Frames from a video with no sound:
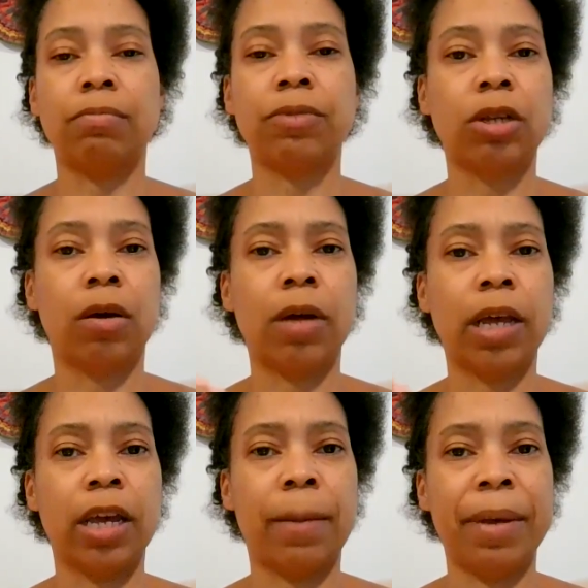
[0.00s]
So
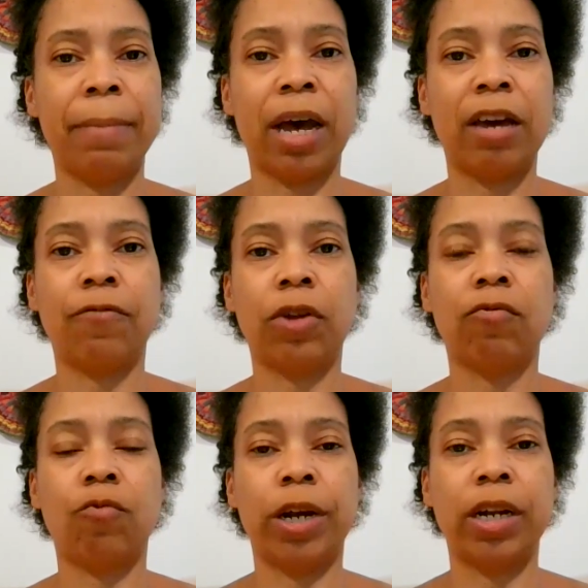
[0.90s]
again, be mindful
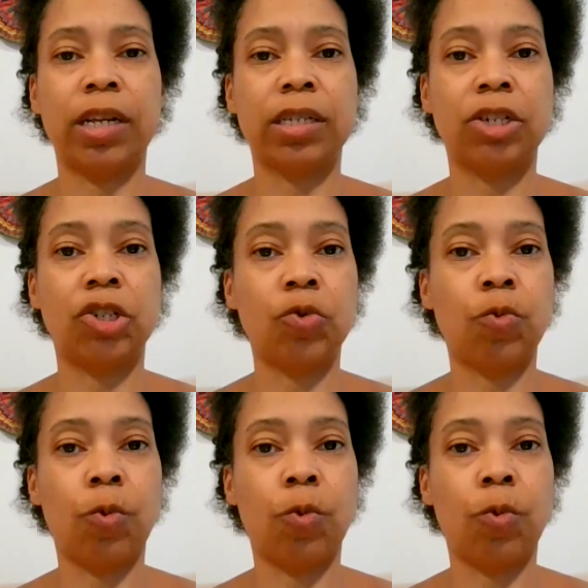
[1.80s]
of what it is that you